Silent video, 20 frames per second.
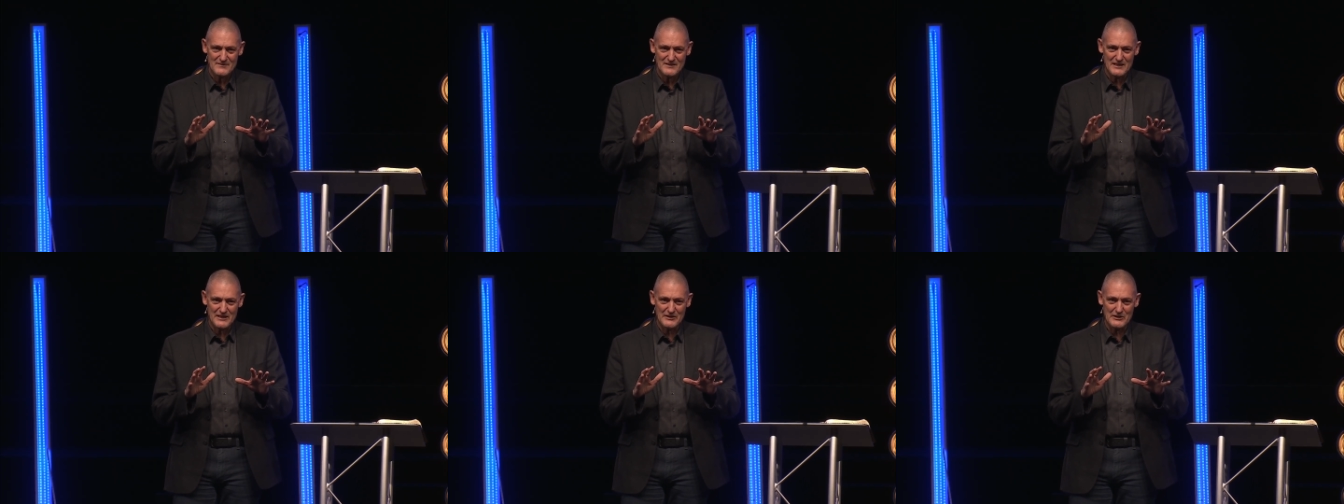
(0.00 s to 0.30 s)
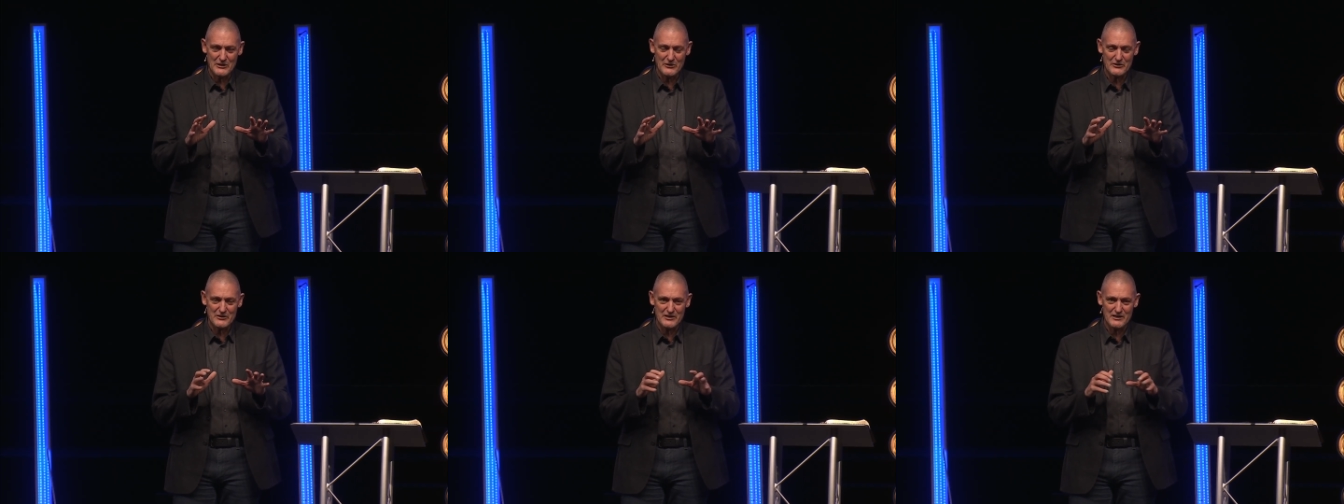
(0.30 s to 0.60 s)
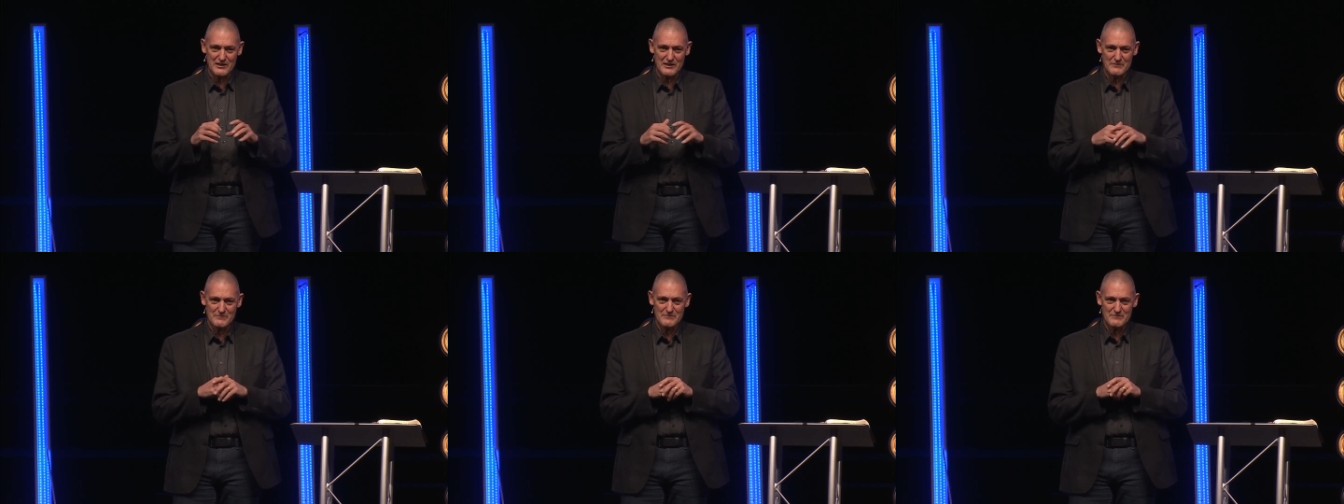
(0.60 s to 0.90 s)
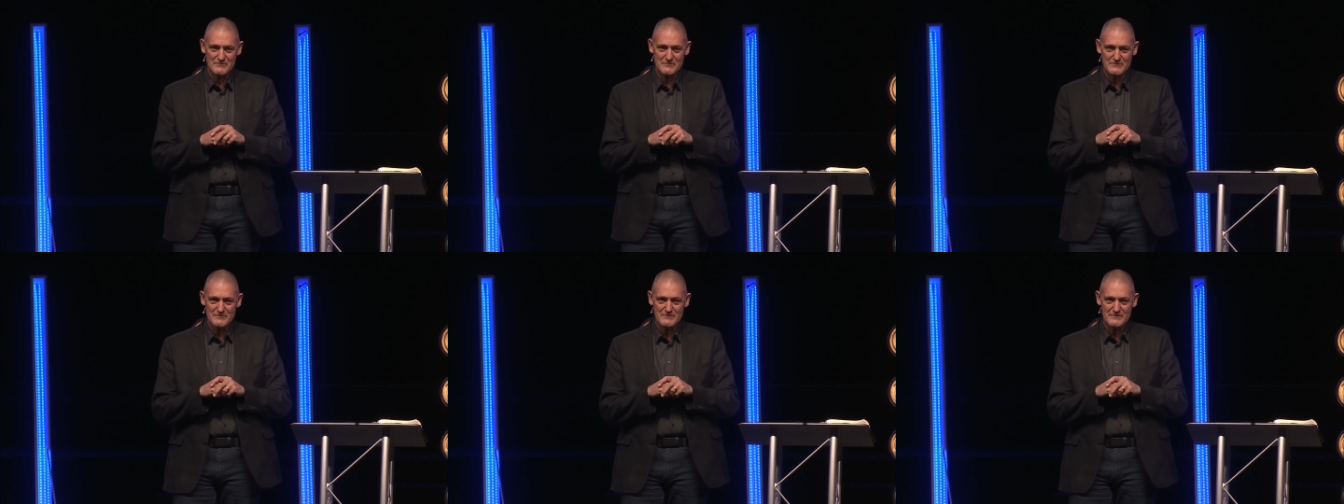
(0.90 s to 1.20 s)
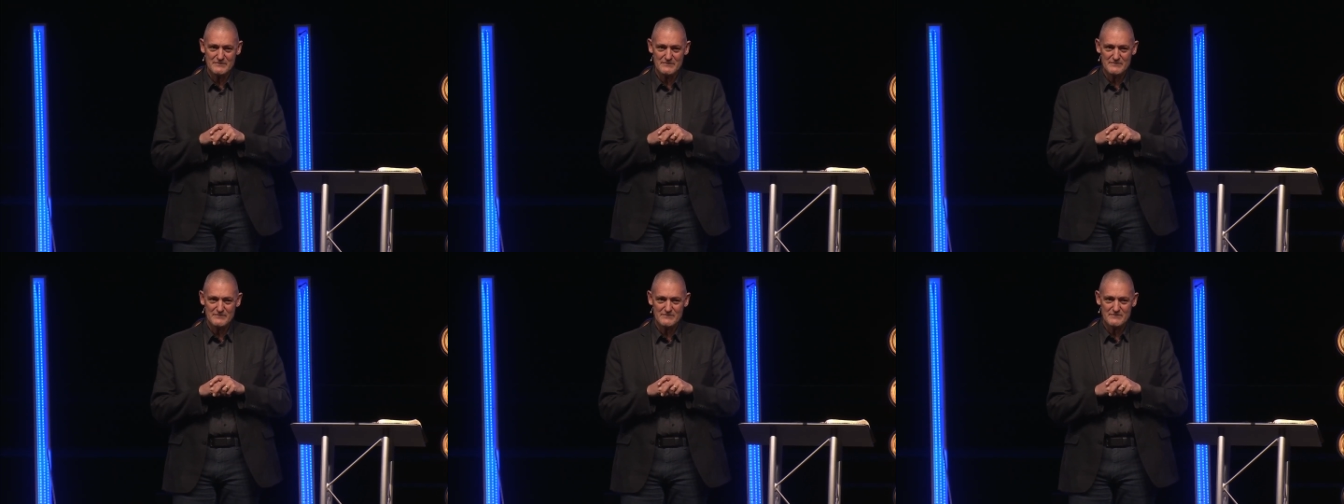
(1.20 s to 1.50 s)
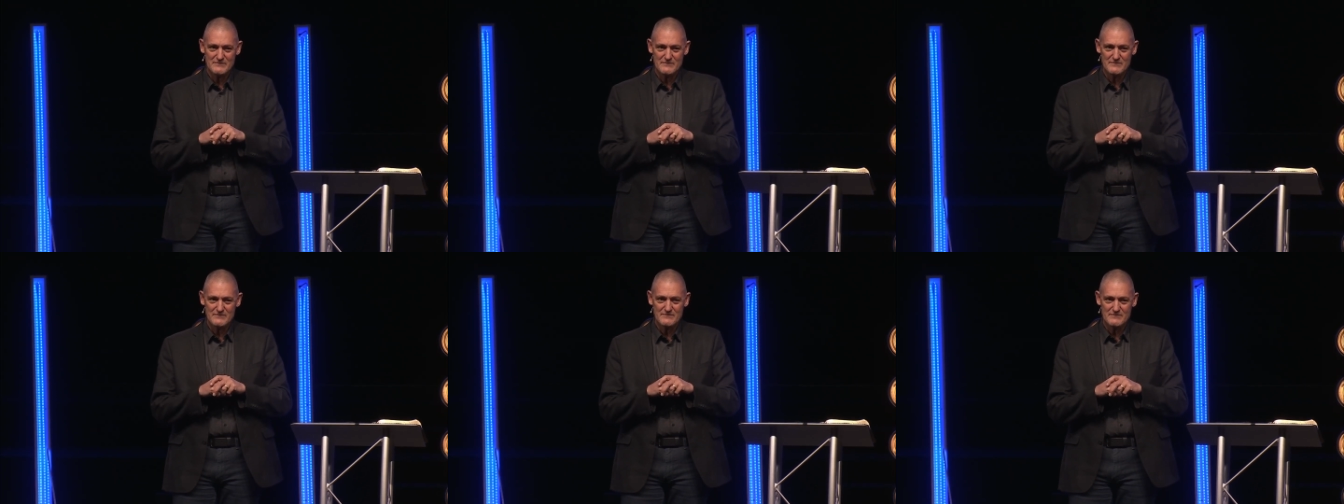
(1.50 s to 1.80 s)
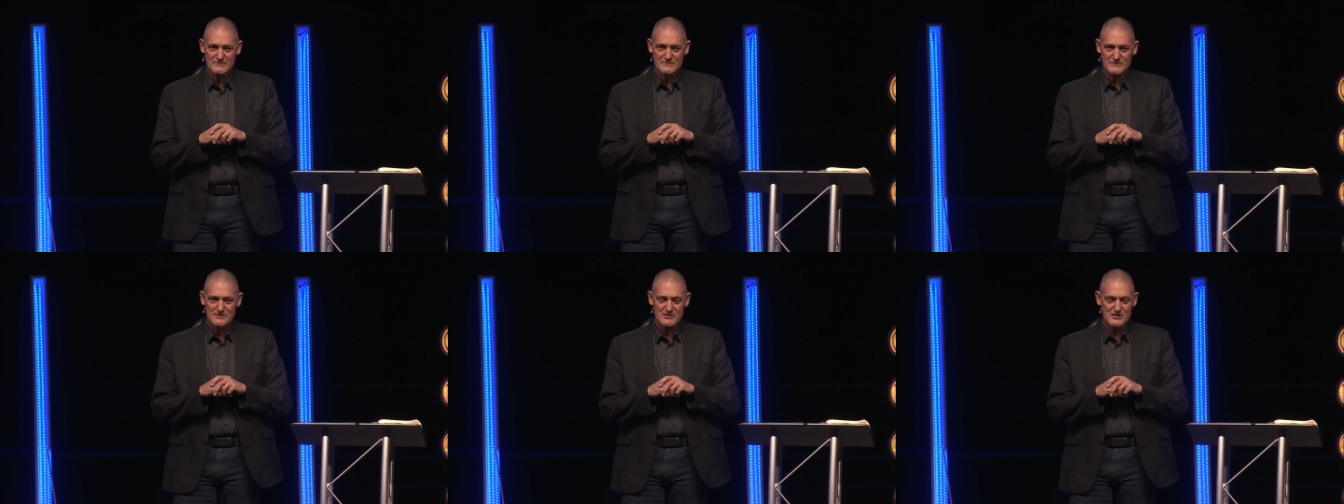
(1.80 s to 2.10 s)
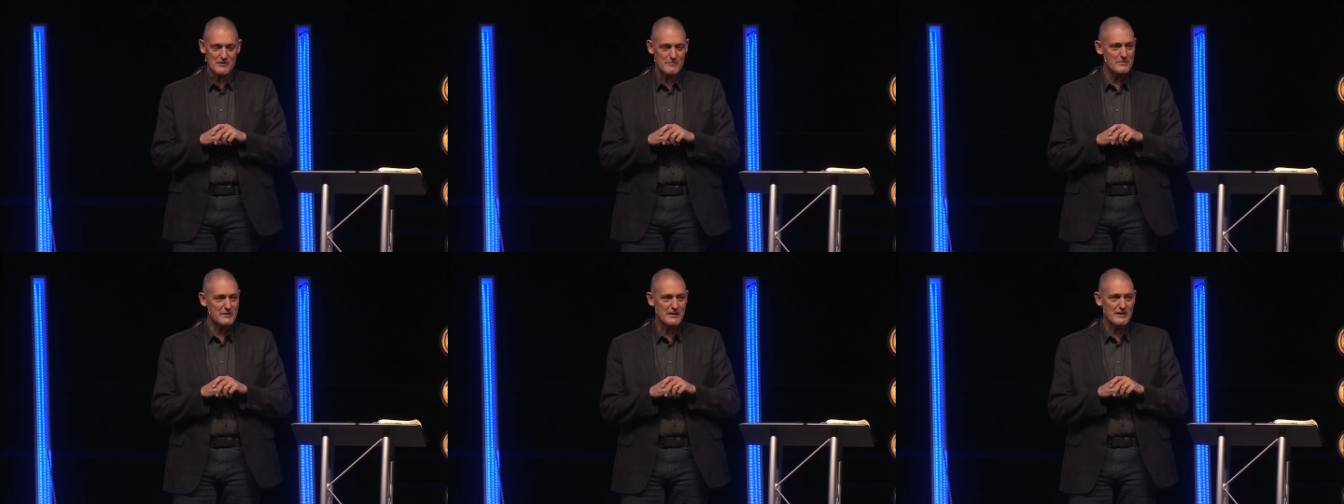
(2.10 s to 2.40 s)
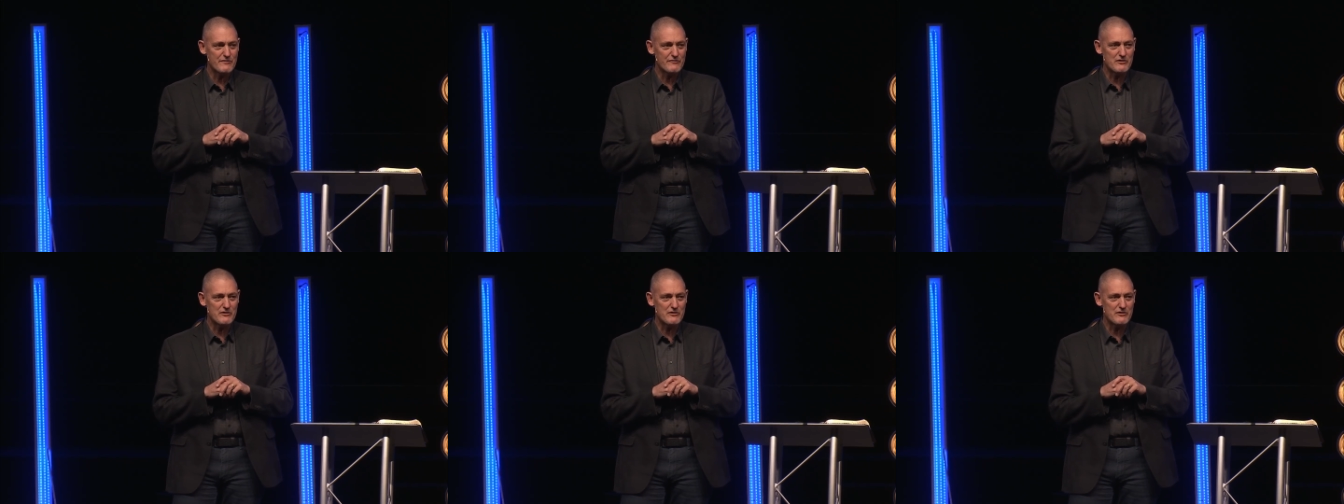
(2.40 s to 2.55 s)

And they'll come Somebody